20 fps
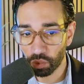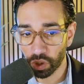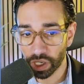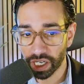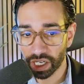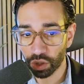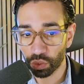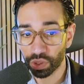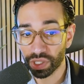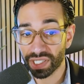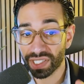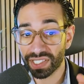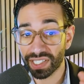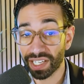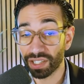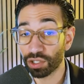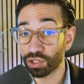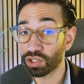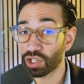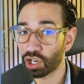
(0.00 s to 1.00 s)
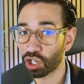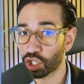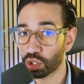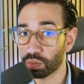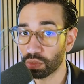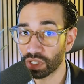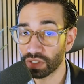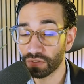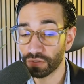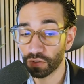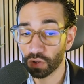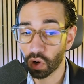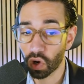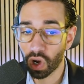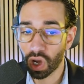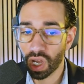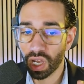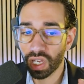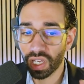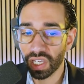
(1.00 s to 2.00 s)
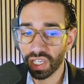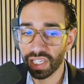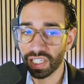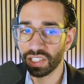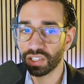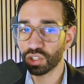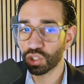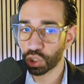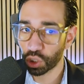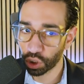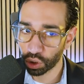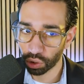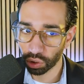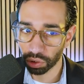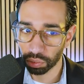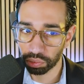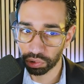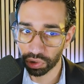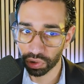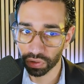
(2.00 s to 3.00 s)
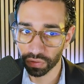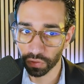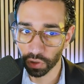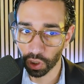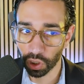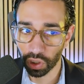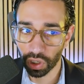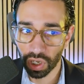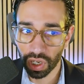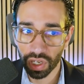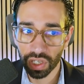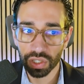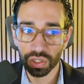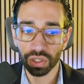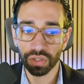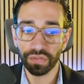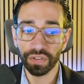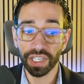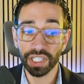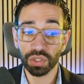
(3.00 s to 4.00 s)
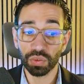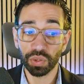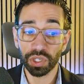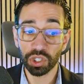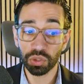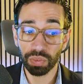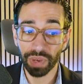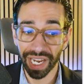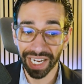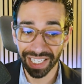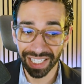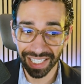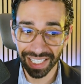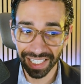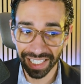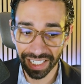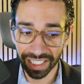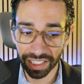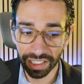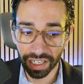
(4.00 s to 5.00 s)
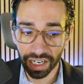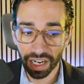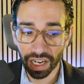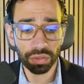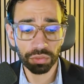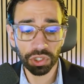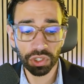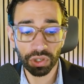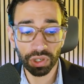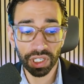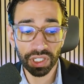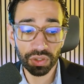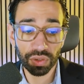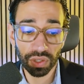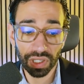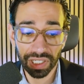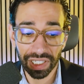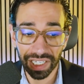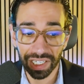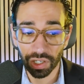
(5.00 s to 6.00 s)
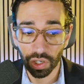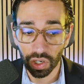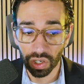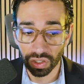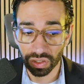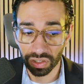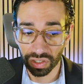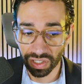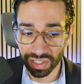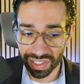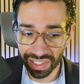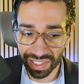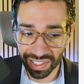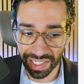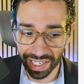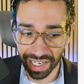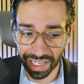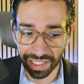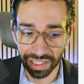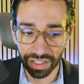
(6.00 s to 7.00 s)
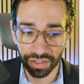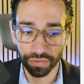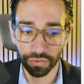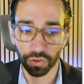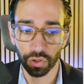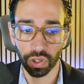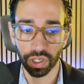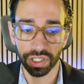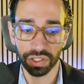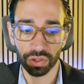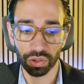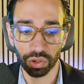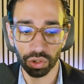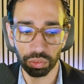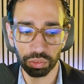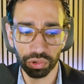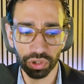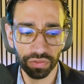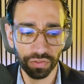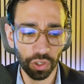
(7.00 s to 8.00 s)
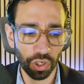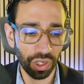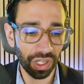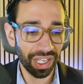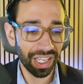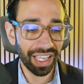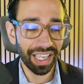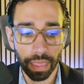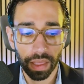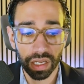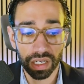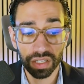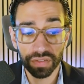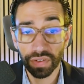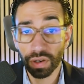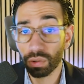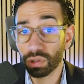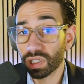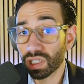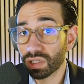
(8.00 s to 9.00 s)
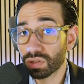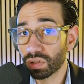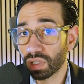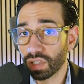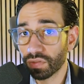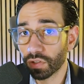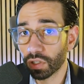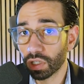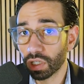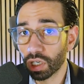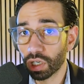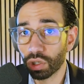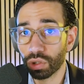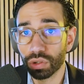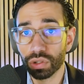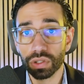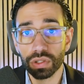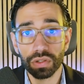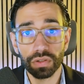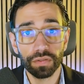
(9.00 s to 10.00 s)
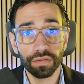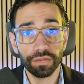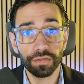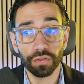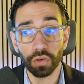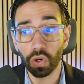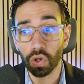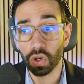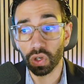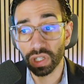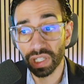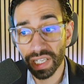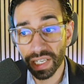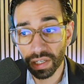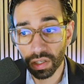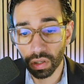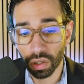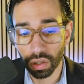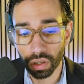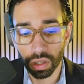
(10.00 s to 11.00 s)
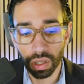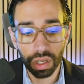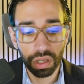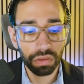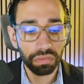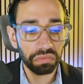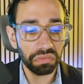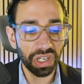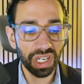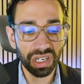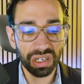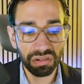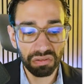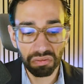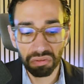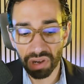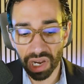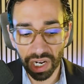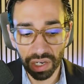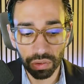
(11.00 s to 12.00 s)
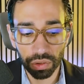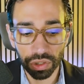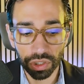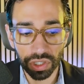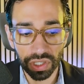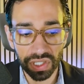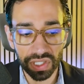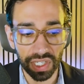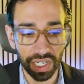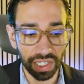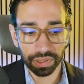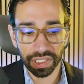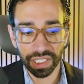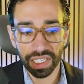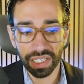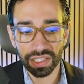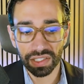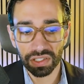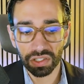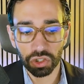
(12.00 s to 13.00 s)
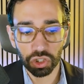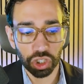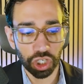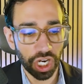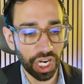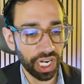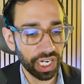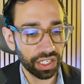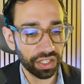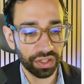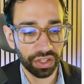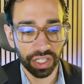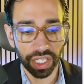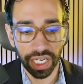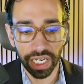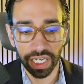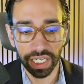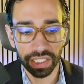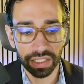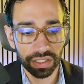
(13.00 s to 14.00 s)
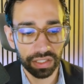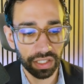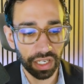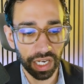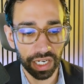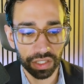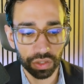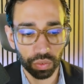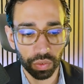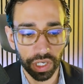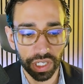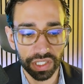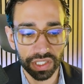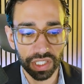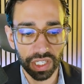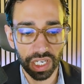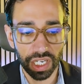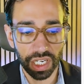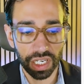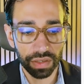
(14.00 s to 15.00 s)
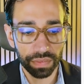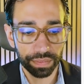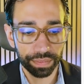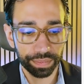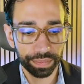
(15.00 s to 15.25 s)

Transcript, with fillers: where we send a document for internal approval. So if I switch back here, I'm just going to click on Send for Internal Approval. And if I wanted to leave a note for legal, then I could just say, please check that XYZ